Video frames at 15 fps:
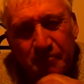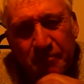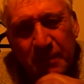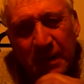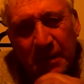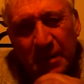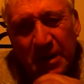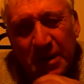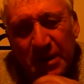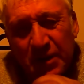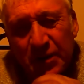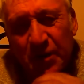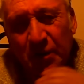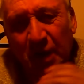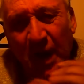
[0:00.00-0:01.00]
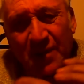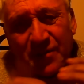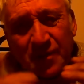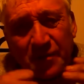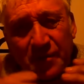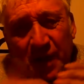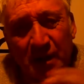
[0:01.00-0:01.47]
I mean, the
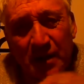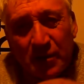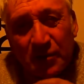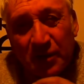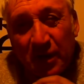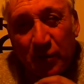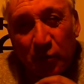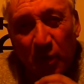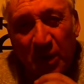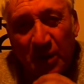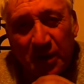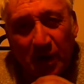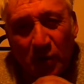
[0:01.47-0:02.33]
asset values in wind are